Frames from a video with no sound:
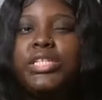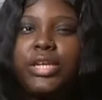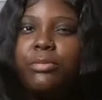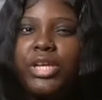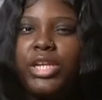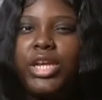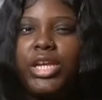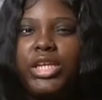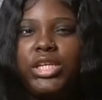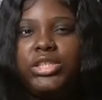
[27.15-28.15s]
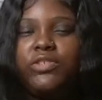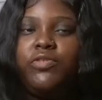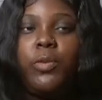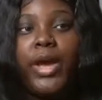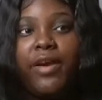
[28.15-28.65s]
tell me any ideas
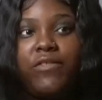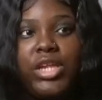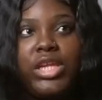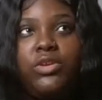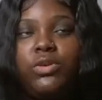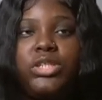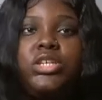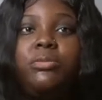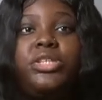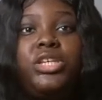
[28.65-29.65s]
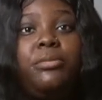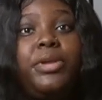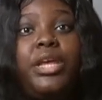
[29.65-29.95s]
if you have any you can tell me some